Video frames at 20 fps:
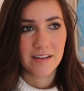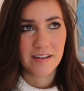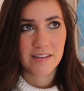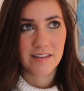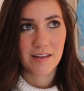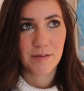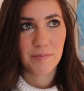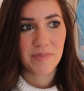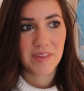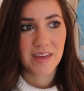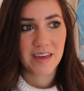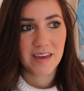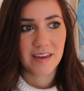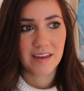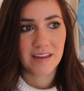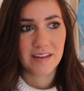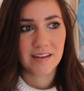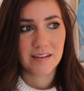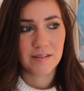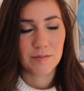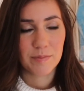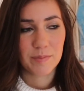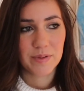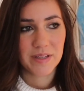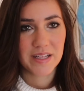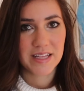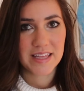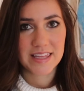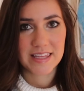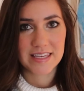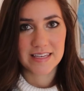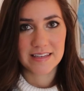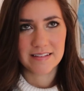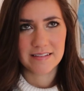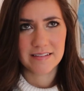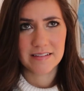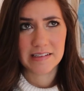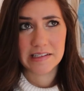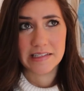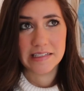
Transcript: something and Blitzen